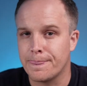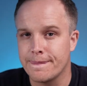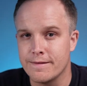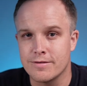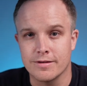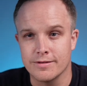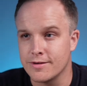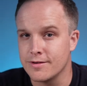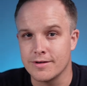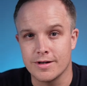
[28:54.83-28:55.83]
you can
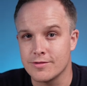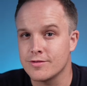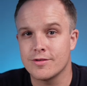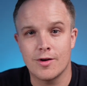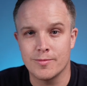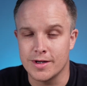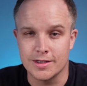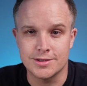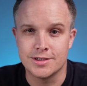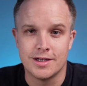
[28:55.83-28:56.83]
learn so
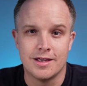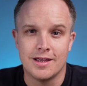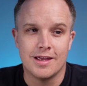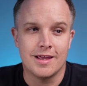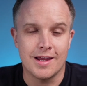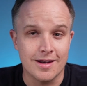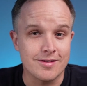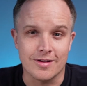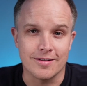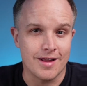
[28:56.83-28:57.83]
much. And it's
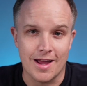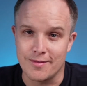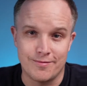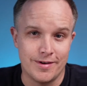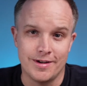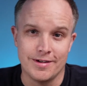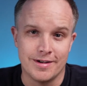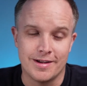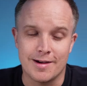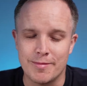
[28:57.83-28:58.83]
a lot of fun.
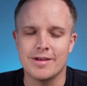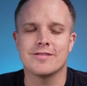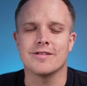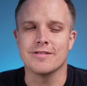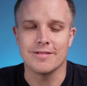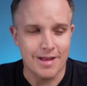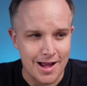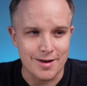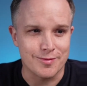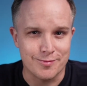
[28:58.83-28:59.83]
I mean, it's a
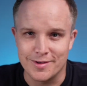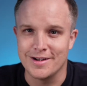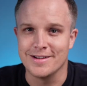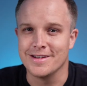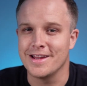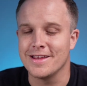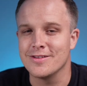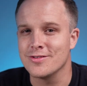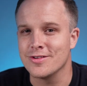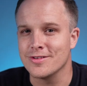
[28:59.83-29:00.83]
lot of fun, and
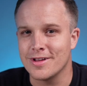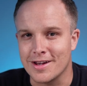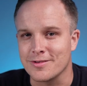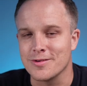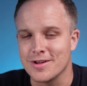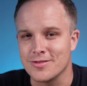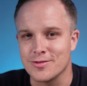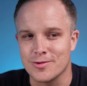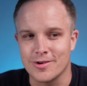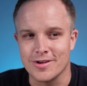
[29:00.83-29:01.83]
there's a lot of great
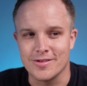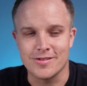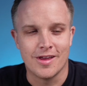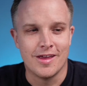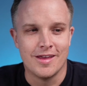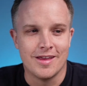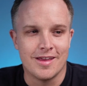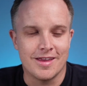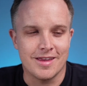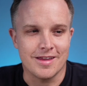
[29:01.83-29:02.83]
stories,
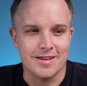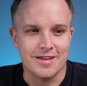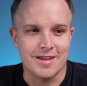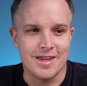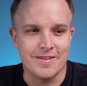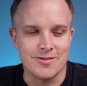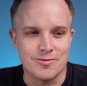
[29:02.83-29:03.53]
and there's